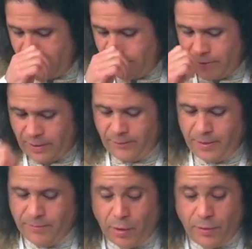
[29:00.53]
time, and I've
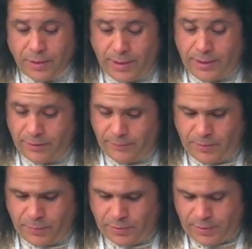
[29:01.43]
met all kinds of
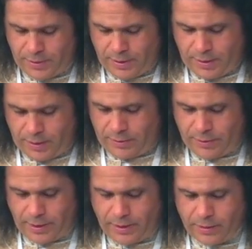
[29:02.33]
people,
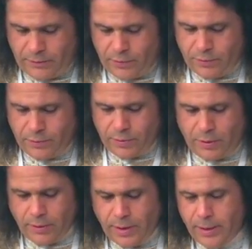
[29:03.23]
all kinds of gurus,
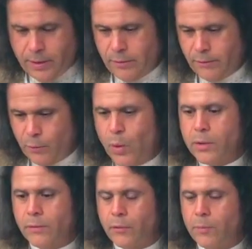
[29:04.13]
all kinds of
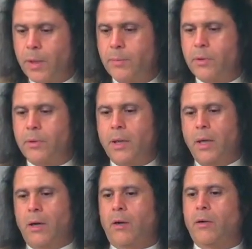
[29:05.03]
wonderful people,
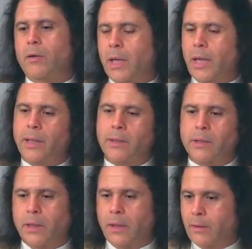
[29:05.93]
all
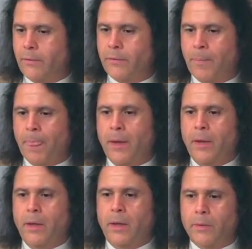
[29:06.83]
kinds of
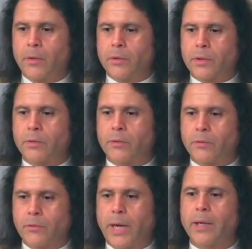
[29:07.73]
the most
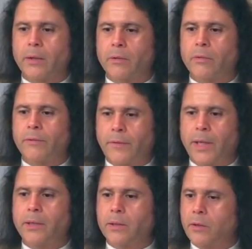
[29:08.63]
radical
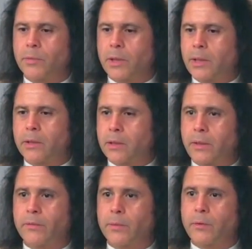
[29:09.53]
fakes humanly
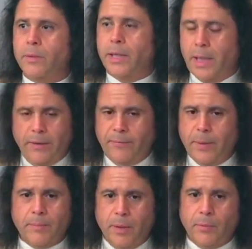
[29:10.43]
conceivable. And I've
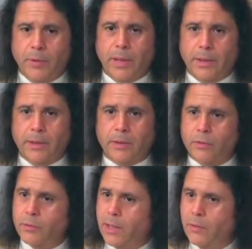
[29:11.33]
met people like this
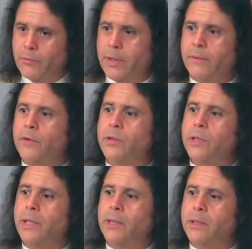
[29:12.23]
who they'll read a verse
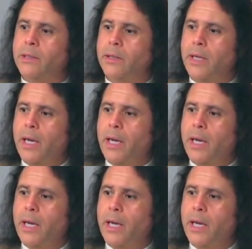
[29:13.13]
like this,